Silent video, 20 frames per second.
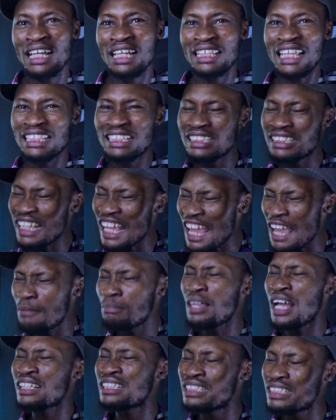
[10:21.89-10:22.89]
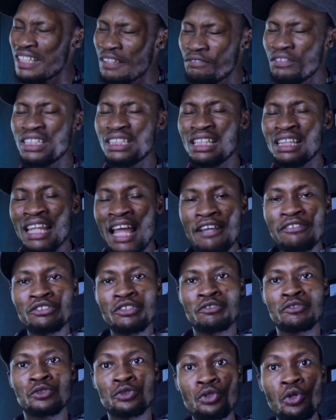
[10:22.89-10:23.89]
that is aimed at saving the lives
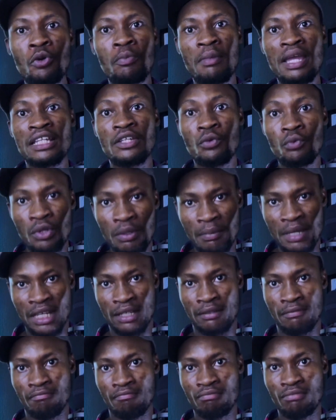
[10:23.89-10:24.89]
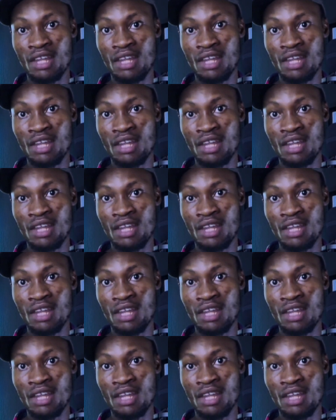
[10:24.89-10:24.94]
of so many women.